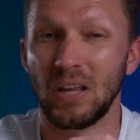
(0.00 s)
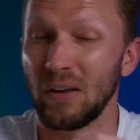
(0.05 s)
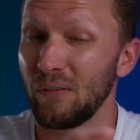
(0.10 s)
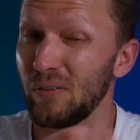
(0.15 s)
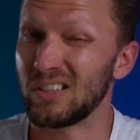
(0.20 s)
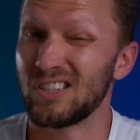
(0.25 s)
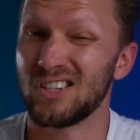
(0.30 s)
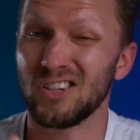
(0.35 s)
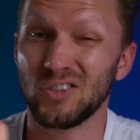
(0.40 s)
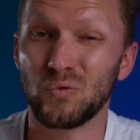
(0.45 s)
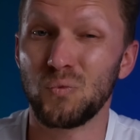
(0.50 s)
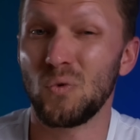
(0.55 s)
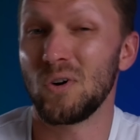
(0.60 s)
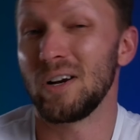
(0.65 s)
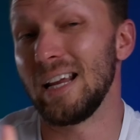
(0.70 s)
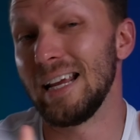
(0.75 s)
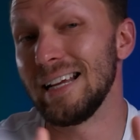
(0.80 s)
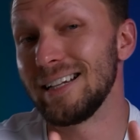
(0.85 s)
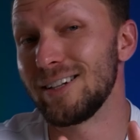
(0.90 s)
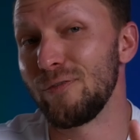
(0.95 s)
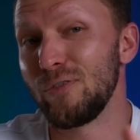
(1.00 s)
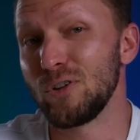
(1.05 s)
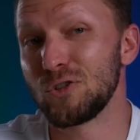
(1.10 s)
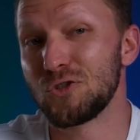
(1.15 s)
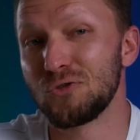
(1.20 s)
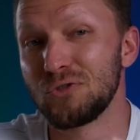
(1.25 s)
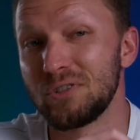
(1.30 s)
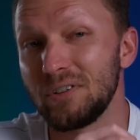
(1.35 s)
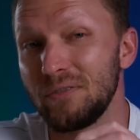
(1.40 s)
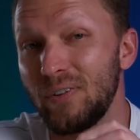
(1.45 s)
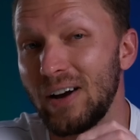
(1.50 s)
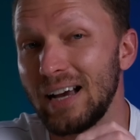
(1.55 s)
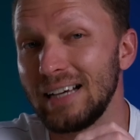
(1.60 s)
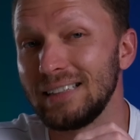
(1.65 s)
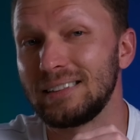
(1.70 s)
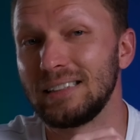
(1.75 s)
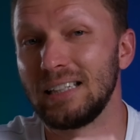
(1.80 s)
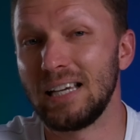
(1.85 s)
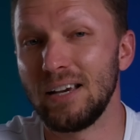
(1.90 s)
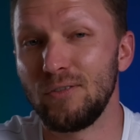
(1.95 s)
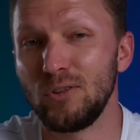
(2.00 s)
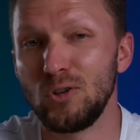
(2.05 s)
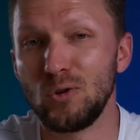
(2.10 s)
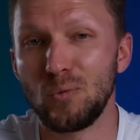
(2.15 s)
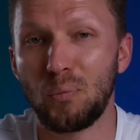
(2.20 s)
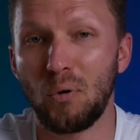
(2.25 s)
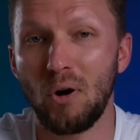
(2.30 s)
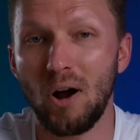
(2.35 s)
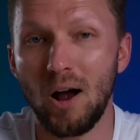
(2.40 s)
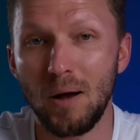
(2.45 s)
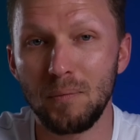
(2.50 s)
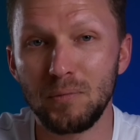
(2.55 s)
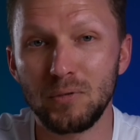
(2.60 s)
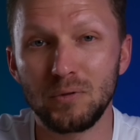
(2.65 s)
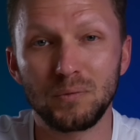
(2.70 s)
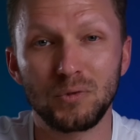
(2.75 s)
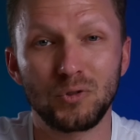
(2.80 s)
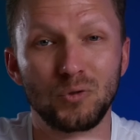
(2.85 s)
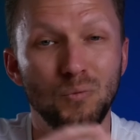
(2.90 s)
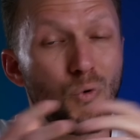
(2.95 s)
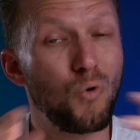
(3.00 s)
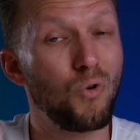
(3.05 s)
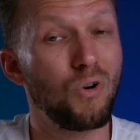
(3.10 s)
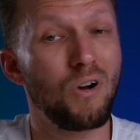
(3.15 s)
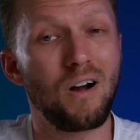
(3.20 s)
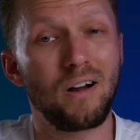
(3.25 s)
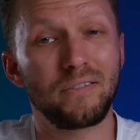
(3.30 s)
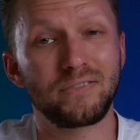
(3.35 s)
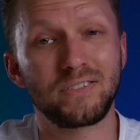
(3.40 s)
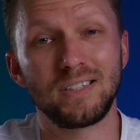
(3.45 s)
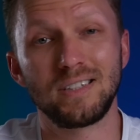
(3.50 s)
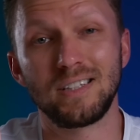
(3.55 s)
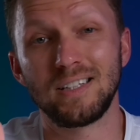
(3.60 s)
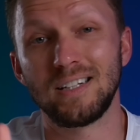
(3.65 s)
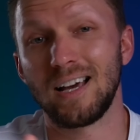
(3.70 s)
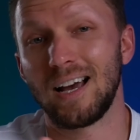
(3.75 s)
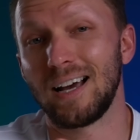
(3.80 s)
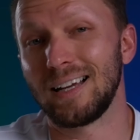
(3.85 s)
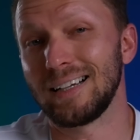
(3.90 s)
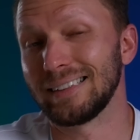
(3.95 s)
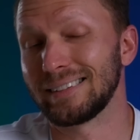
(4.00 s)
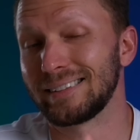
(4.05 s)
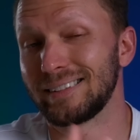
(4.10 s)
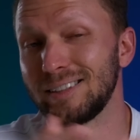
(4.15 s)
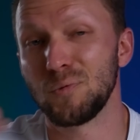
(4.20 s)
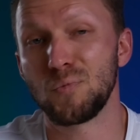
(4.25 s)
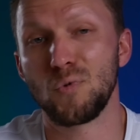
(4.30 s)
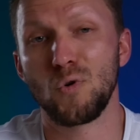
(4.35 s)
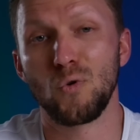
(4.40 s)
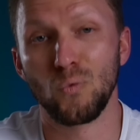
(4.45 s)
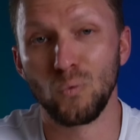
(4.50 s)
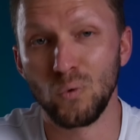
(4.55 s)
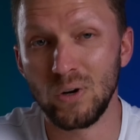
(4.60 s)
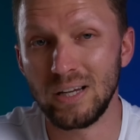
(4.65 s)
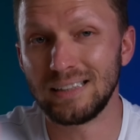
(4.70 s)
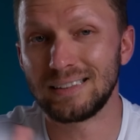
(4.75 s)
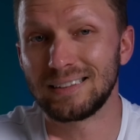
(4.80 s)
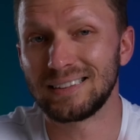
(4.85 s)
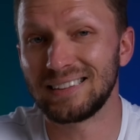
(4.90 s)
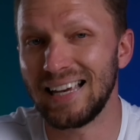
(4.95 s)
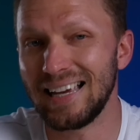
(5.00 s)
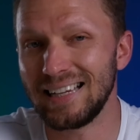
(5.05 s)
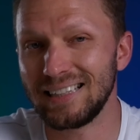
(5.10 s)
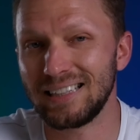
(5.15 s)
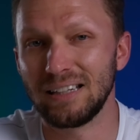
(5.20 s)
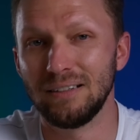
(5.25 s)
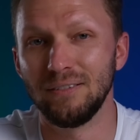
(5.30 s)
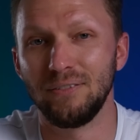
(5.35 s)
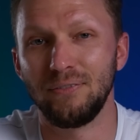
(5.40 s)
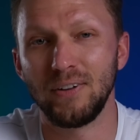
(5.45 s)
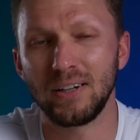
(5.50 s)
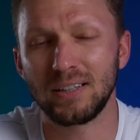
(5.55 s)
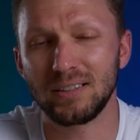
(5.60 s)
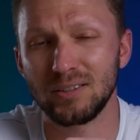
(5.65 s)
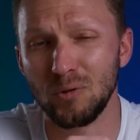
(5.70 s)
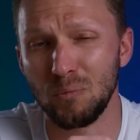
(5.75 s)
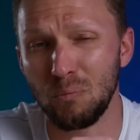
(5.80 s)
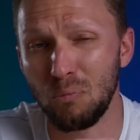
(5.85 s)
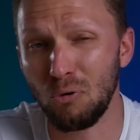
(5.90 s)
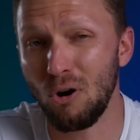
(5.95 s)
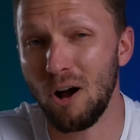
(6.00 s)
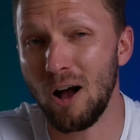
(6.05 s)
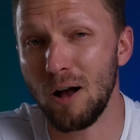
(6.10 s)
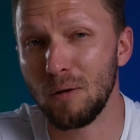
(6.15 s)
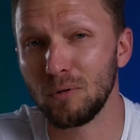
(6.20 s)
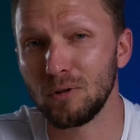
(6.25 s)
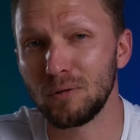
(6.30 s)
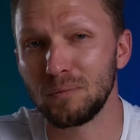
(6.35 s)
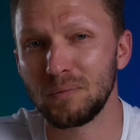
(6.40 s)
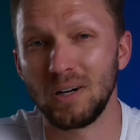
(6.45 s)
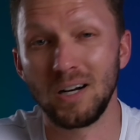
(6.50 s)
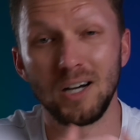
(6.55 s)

If it's just one individual device giving you problems, more often than not, a simple reset can fix the problem.